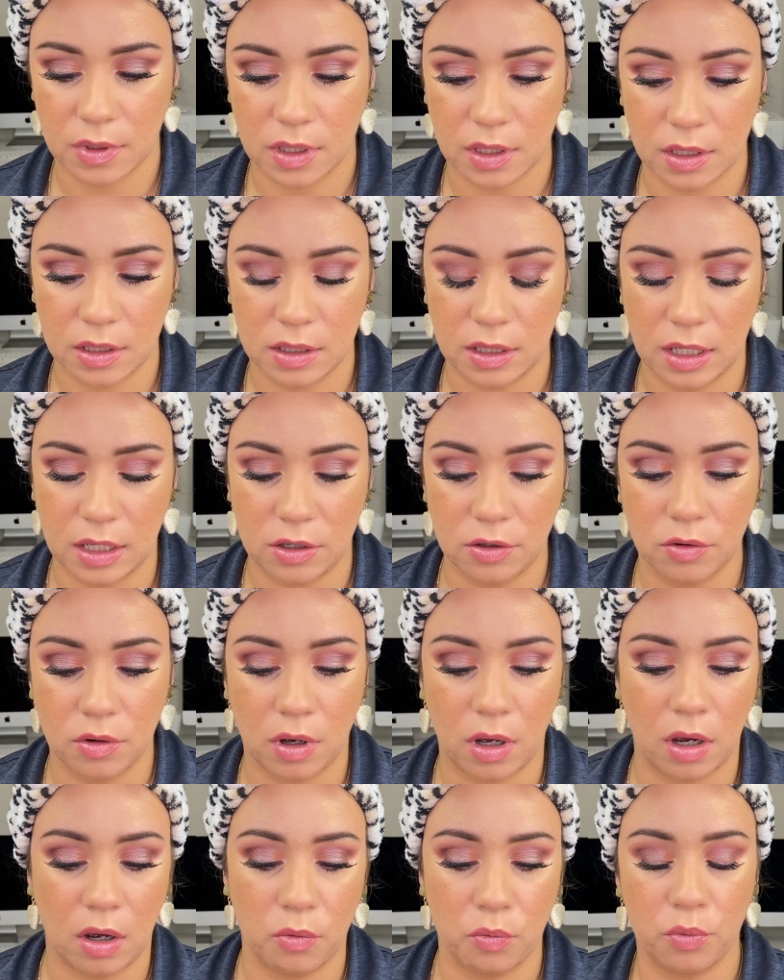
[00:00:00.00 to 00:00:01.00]
that you
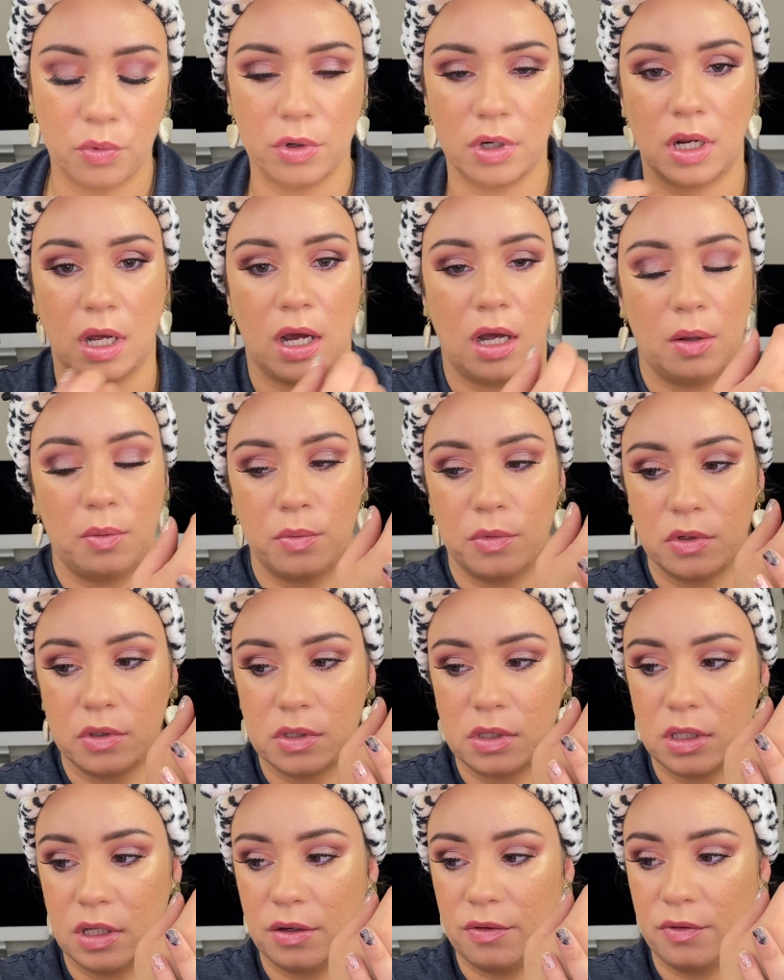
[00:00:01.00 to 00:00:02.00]
would almost
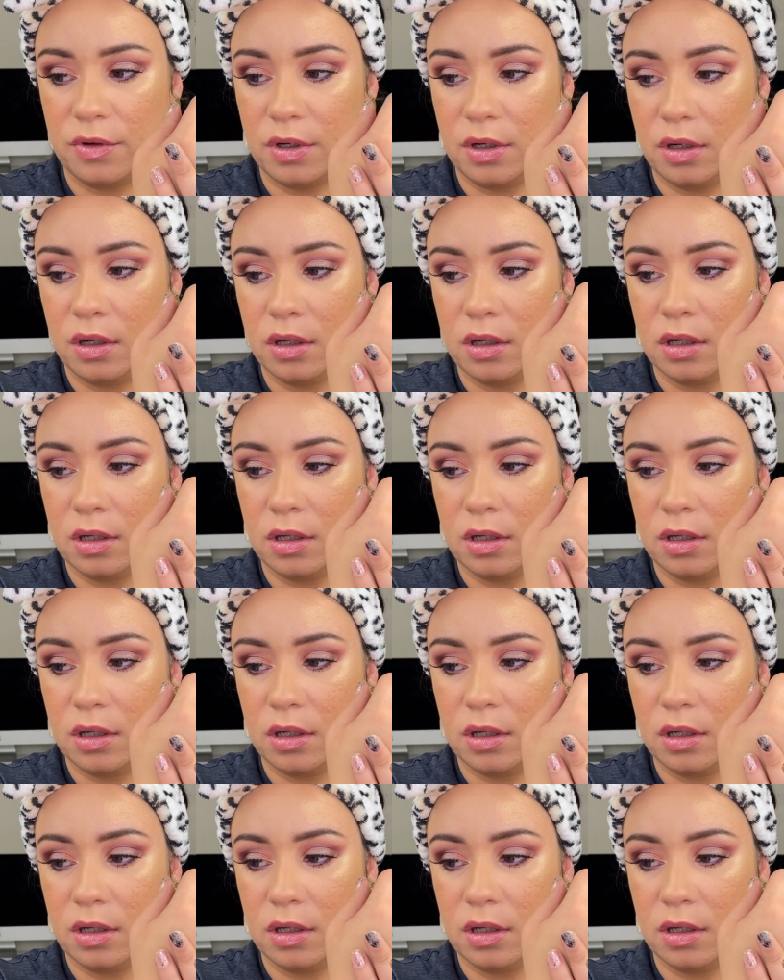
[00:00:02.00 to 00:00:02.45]
never